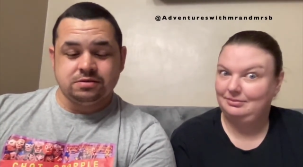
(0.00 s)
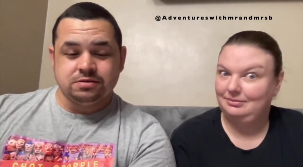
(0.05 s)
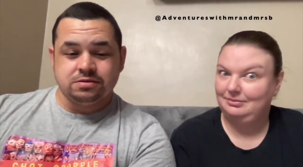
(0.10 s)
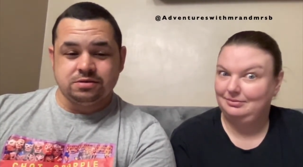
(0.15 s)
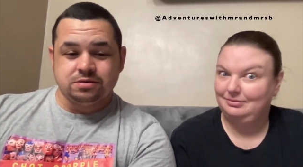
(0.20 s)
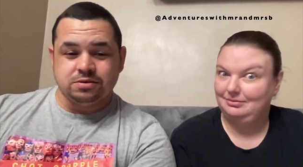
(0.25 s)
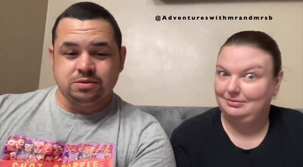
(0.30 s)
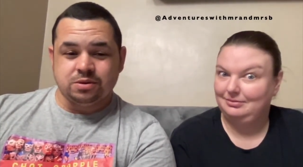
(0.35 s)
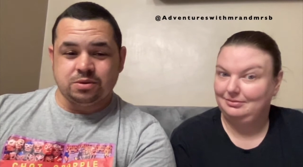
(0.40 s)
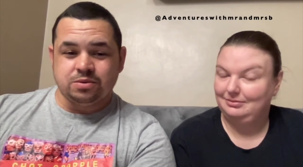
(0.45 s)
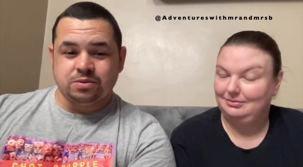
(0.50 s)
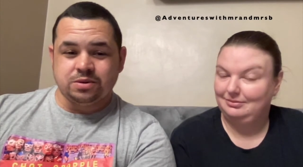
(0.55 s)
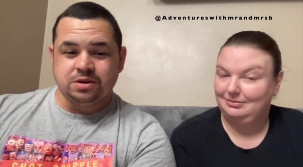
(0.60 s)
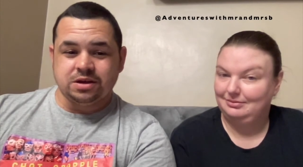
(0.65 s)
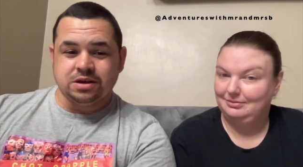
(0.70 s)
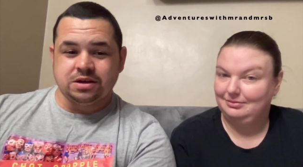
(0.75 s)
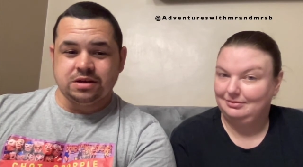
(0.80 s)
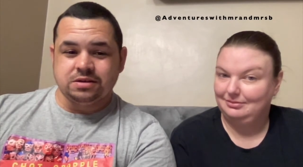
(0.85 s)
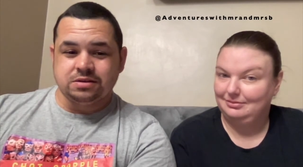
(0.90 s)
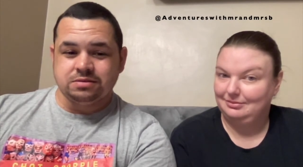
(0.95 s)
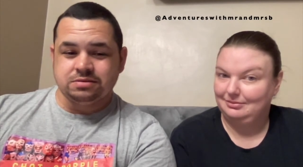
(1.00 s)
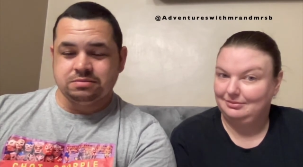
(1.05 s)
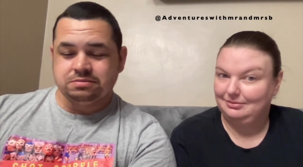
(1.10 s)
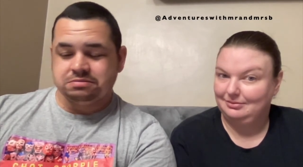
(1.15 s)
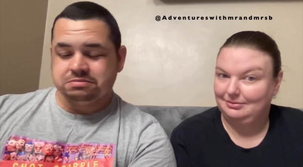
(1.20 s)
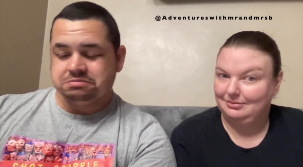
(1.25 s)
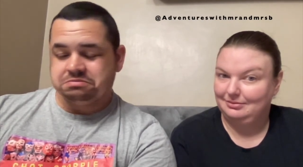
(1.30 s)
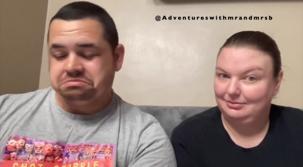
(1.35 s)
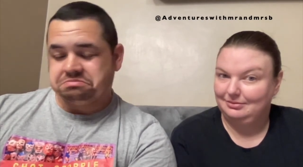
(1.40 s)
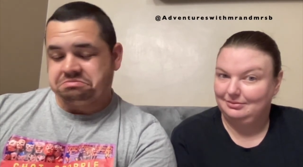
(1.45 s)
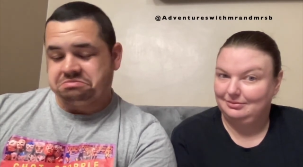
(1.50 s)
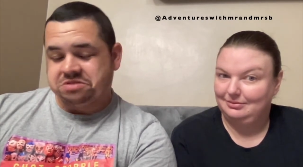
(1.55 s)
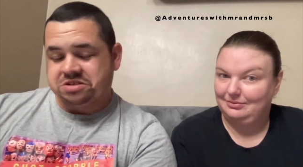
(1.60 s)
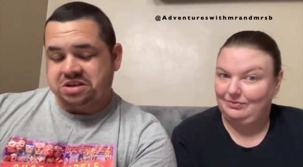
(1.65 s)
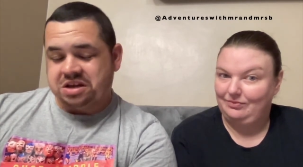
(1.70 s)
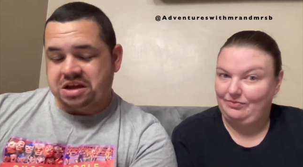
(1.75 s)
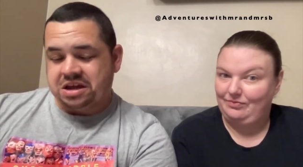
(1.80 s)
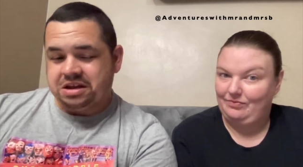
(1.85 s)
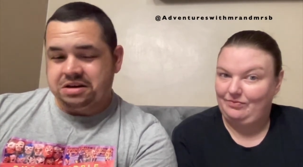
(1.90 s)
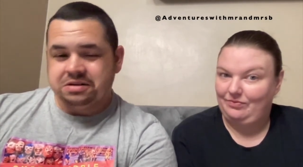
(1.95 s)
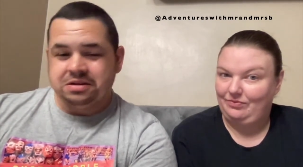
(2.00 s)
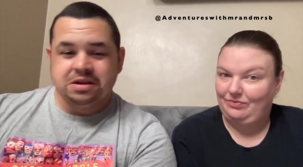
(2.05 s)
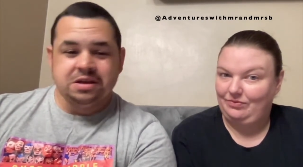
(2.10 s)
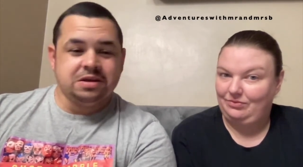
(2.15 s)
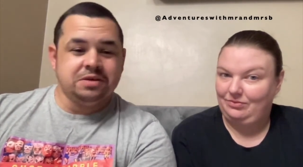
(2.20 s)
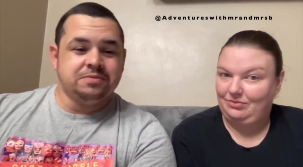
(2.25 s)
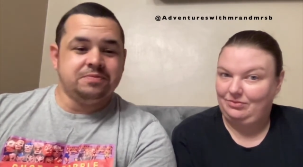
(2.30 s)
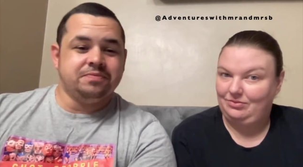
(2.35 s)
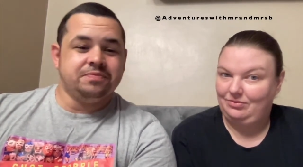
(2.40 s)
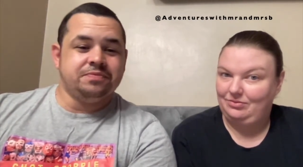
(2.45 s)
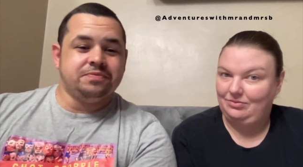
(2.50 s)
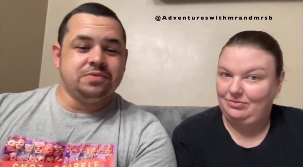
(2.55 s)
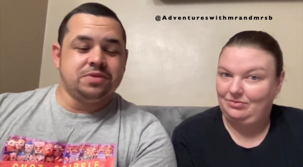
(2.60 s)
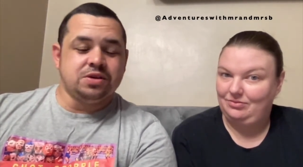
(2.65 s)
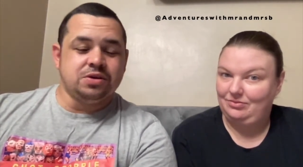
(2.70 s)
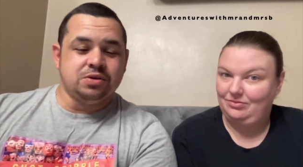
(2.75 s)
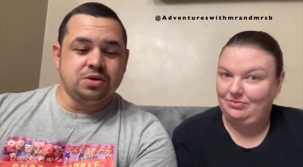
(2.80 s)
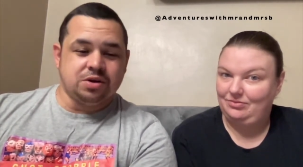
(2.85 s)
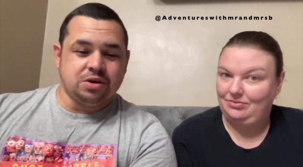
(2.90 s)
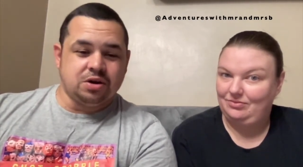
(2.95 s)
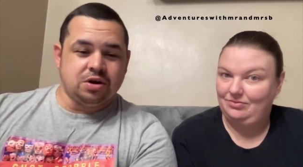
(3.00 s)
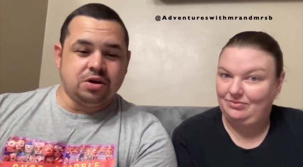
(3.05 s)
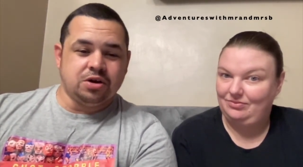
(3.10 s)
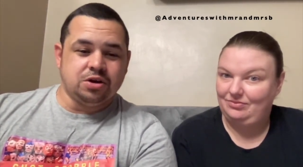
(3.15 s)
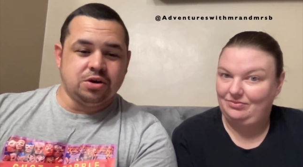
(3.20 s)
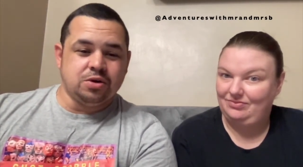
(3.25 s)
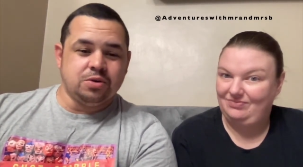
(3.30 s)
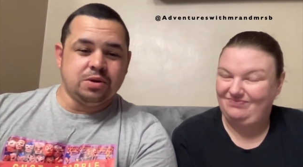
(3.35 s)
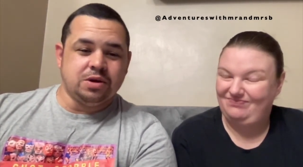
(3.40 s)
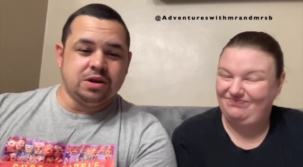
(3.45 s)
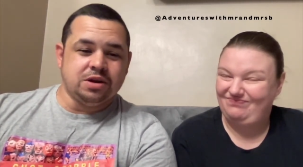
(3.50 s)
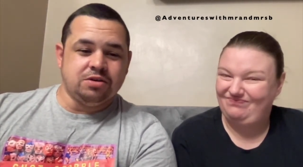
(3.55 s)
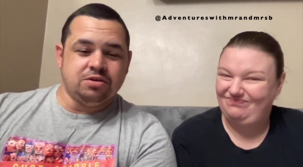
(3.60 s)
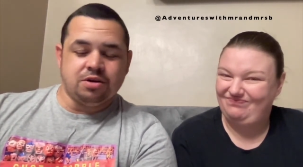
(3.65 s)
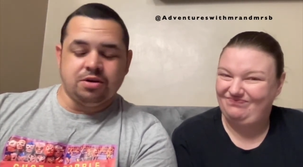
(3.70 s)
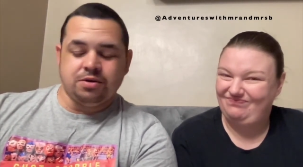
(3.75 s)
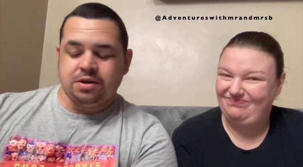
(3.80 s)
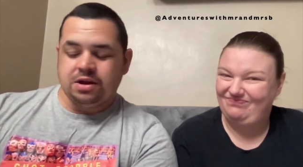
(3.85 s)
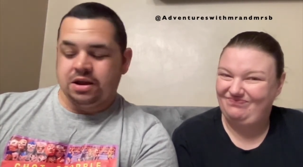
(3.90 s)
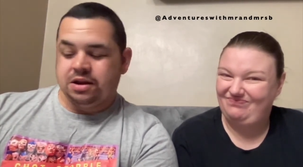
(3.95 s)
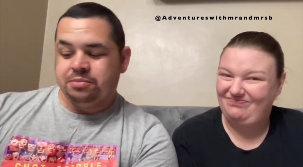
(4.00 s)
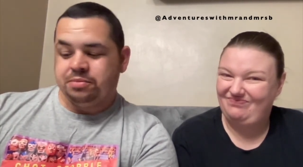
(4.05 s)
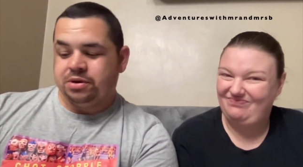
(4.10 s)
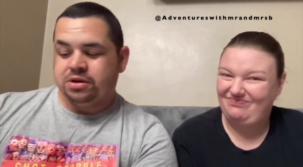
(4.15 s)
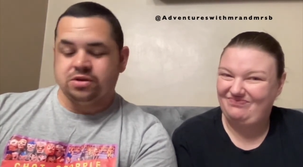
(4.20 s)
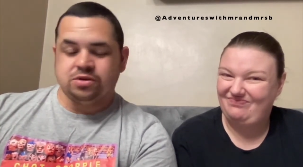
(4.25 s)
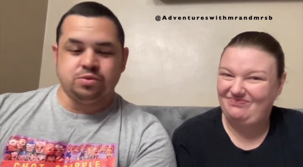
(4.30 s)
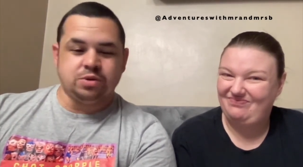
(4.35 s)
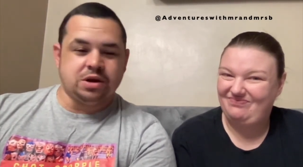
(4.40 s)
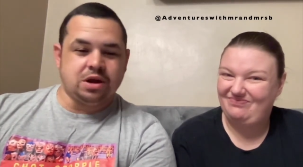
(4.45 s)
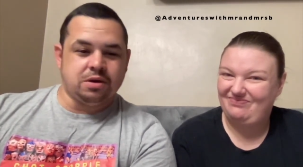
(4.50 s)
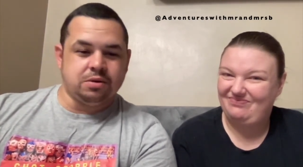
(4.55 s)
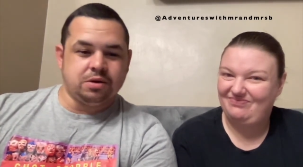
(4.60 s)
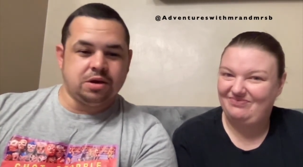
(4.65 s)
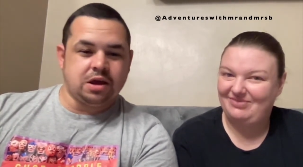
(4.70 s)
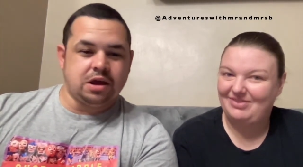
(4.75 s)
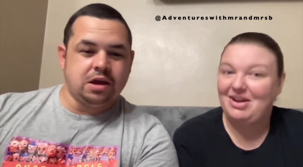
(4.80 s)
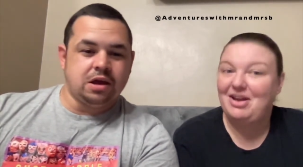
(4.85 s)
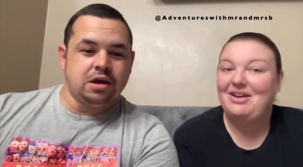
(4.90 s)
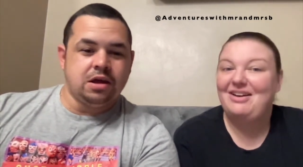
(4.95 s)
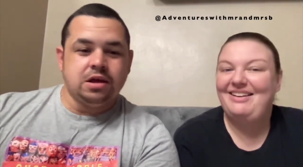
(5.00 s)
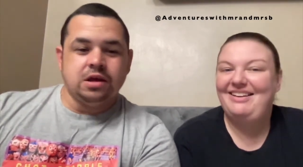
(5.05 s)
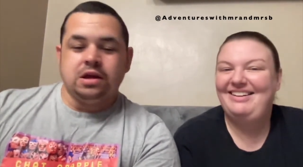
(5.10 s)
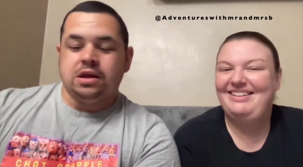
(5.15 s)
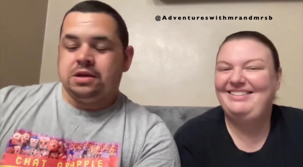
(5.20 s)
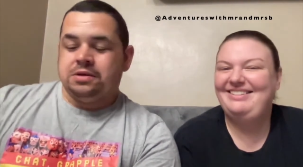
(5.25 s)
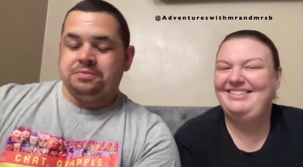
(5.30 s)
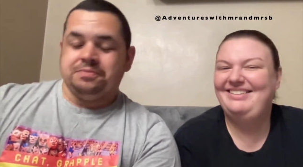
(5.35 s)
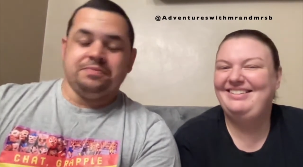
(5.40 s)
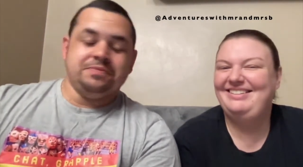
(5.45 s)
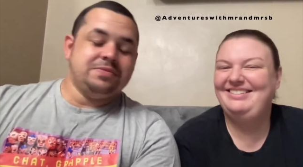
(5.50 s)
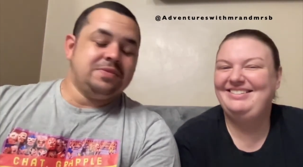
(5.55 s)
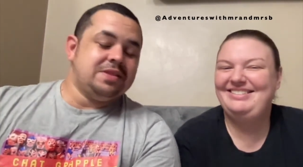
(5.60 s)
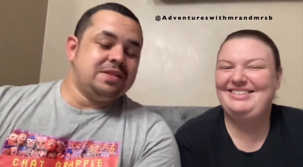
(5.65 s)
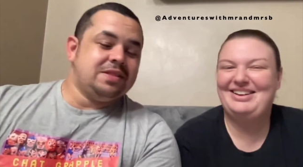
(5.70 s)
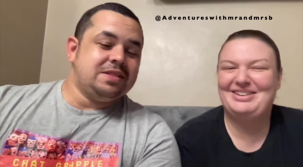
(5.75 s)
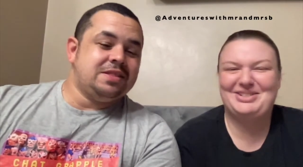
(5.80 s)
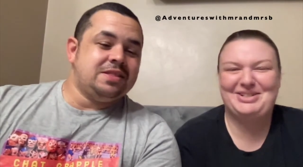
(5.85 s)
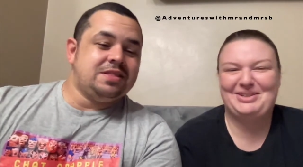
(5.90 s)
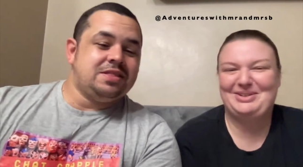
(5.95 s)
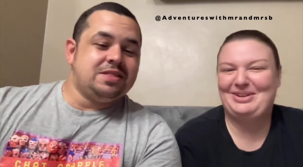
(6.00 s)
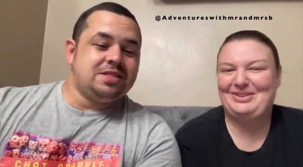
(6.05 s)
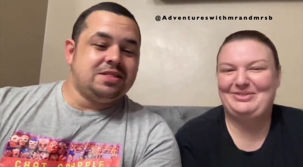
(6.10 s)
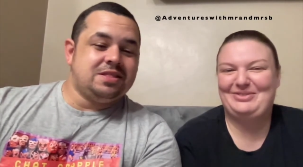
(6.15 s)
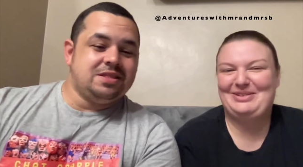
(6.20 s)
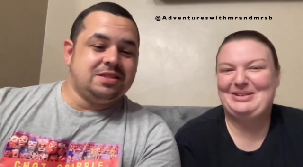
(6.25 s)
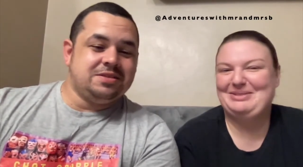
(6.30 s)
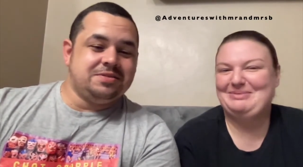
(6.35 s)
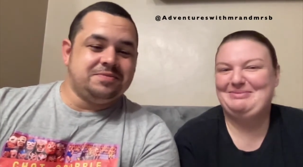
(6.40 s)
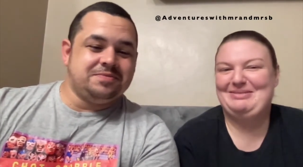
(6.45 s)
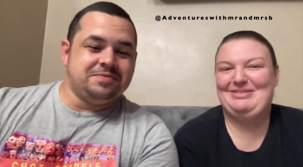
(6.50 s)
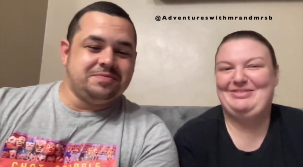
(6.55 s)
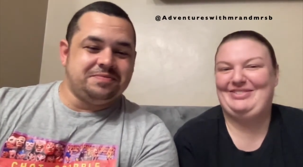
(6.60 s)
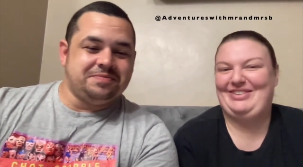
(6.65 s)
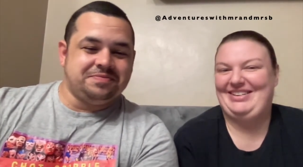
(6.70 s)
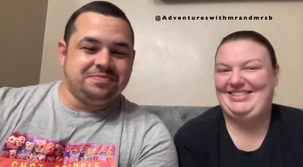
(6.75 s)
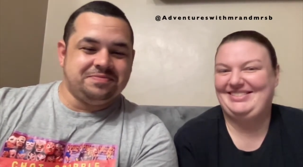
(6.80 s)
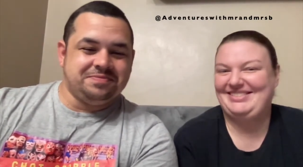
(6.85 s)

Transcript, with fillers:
Speaker 1: to what we're saying, you can argue it in your own head because we don't care.
Speaker 2: I don't know if we can be friends.